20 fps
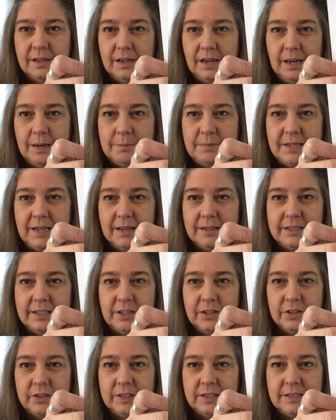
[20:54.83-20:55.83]
I'm down
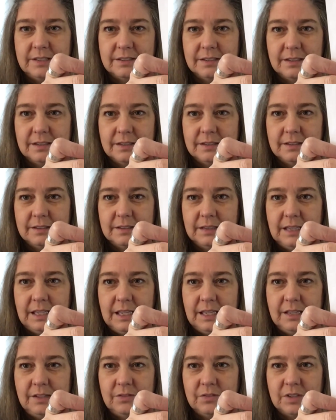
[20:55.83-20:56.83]
here in these
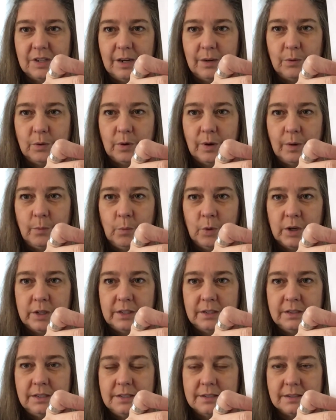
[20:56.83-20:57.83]
leaves. I where I worked
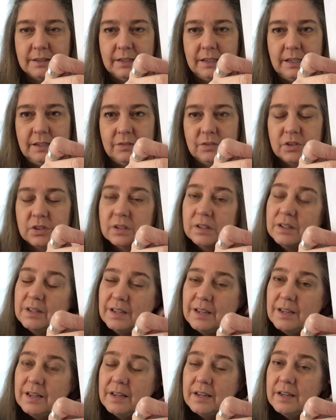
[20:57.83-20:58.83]
in these leaves.
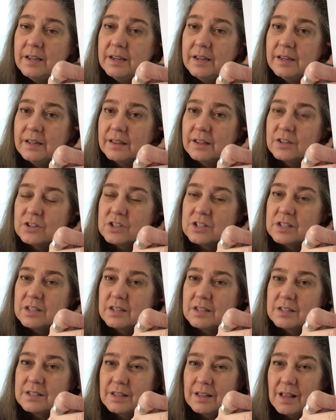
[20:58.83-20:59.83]
It's just
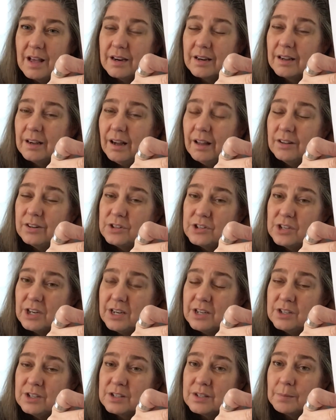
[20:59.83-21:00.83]
it's a lot of color
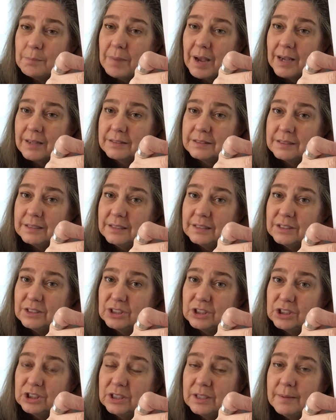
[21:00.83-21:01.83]
changes and
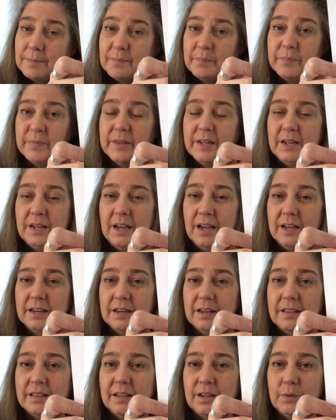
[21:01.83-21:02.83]
backstitch. And I
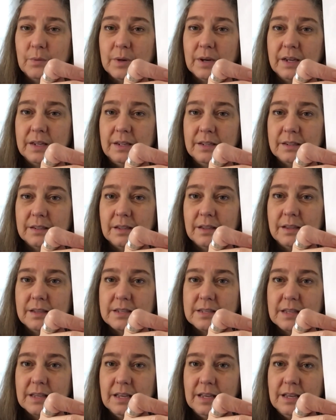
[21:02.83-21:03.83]
think when I get to this
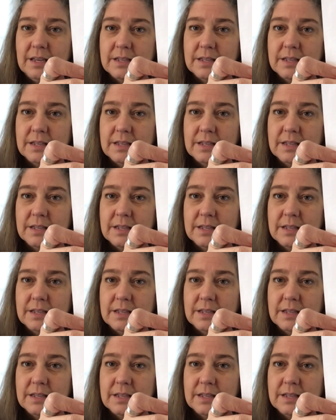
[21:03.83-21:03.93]
thing,